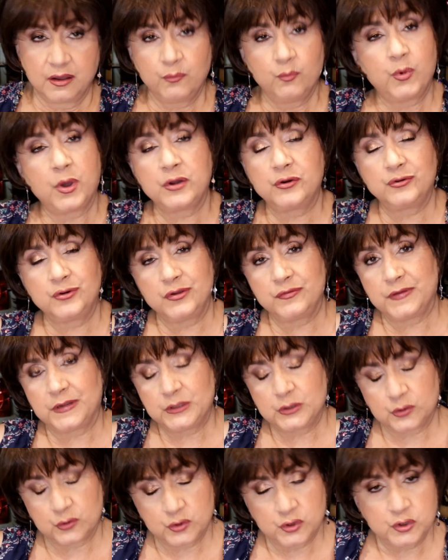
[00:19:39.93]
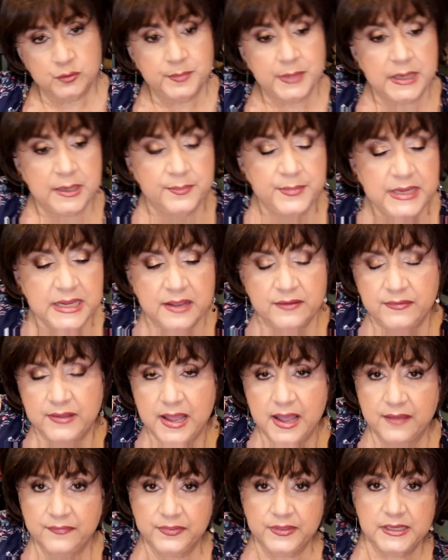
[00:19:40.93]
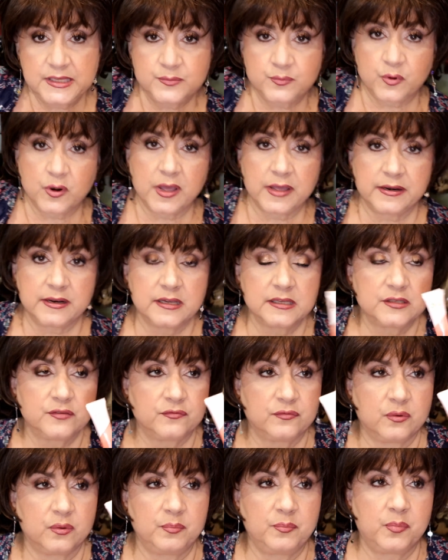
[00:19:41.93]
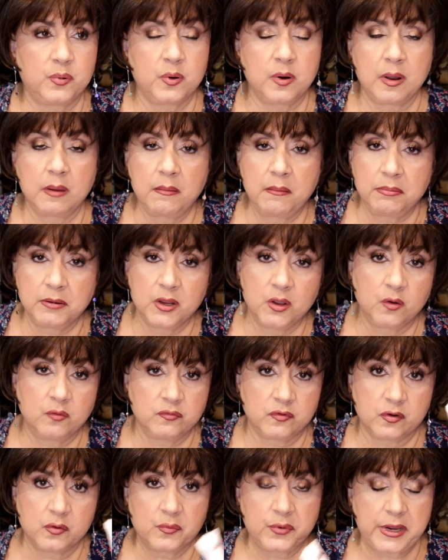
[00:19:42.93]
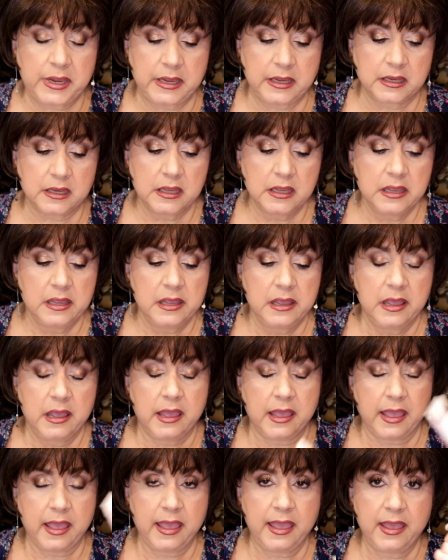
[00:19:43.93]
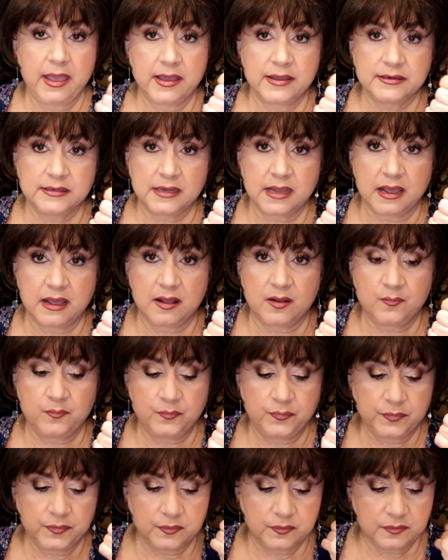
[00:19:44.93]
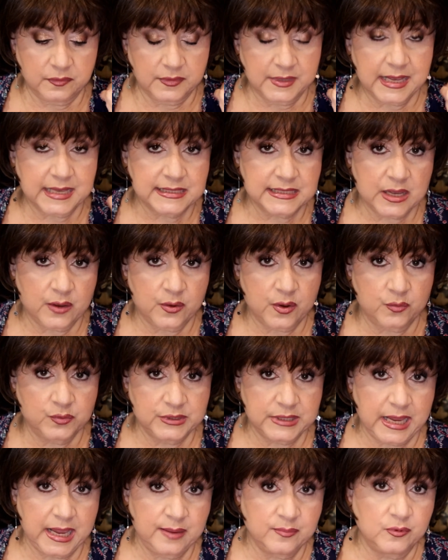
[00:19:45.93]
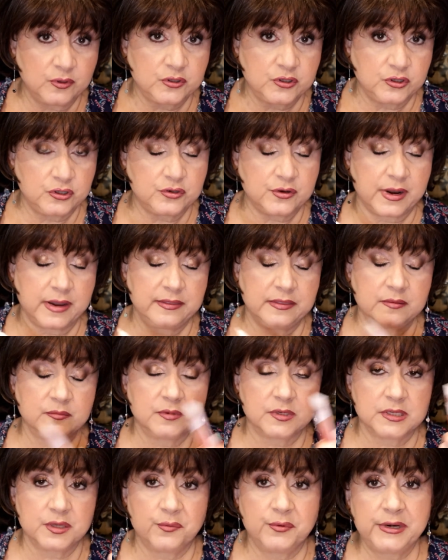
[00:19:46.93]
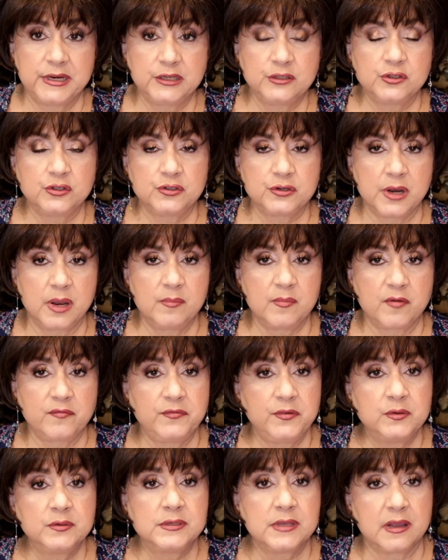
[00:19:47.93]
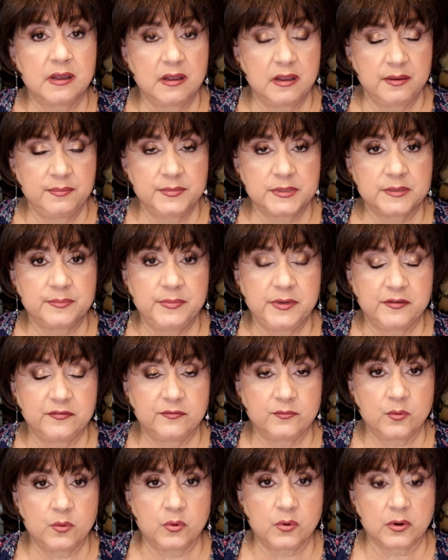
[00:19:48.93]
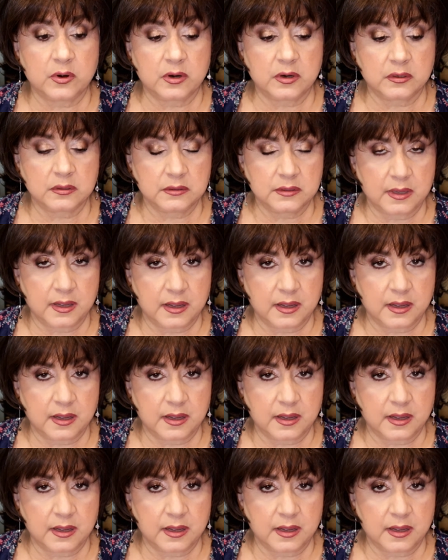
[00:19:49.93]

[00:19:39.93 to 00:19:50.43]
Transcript: well, I don't know if I told you, but I mean, I've had these products for probably over a week, and that's how I was able to try them, because I wanted to try them a few times before